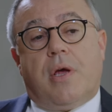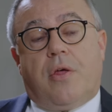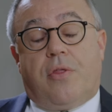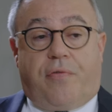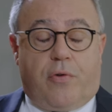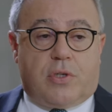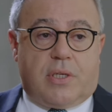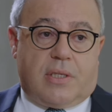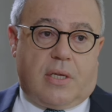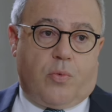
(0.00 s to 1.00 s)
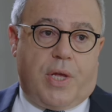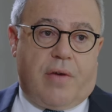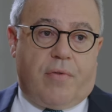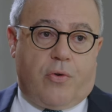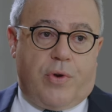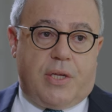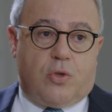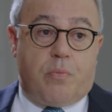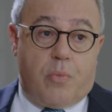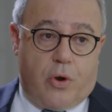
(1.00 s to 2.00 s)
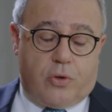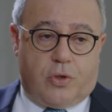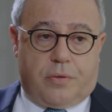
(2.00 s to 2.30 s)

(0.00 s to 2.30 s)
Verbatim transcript: The first is that we have agreed to merge